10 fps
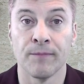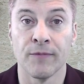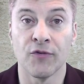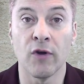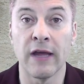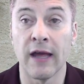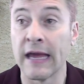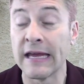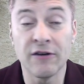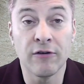So he
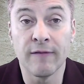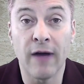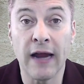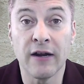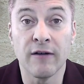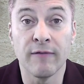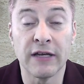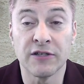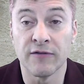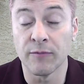hindered divine
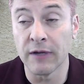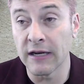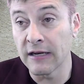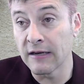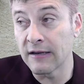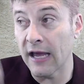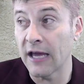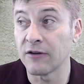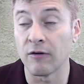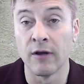intervention from getting to
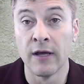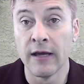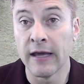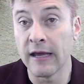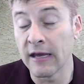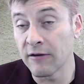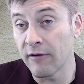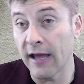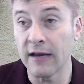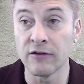Daniel. He hindered
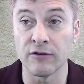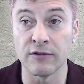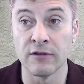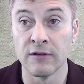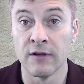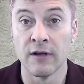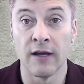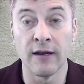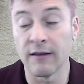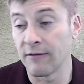angels,
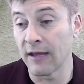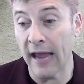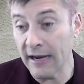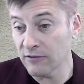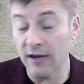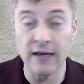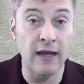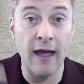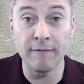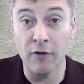and the angel had to
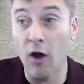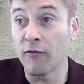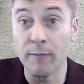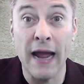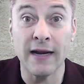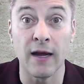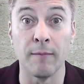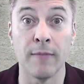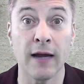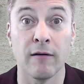have call for backup.
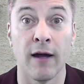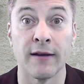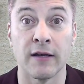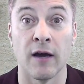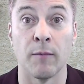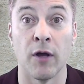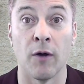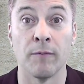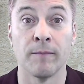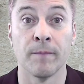Michael had to come
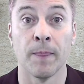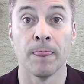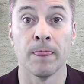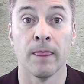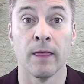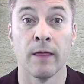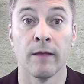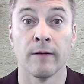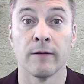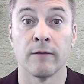help,
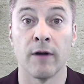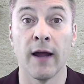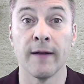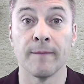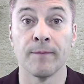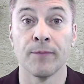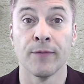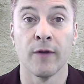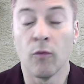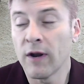right?
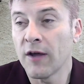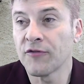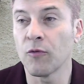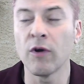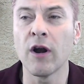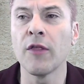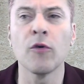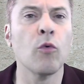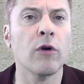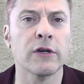What else? What other
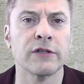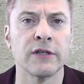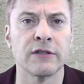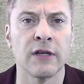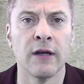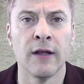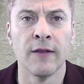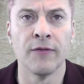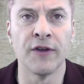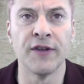works does
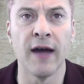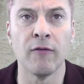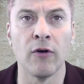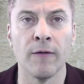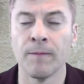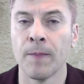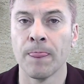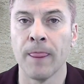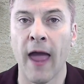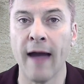the devil
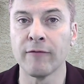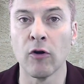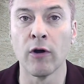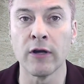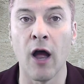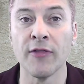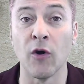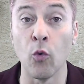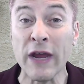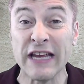have going on that
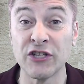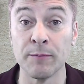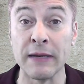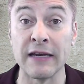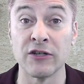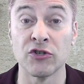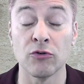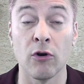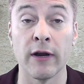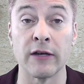we should be
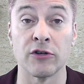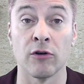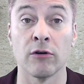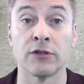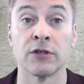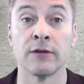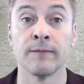destroying, church?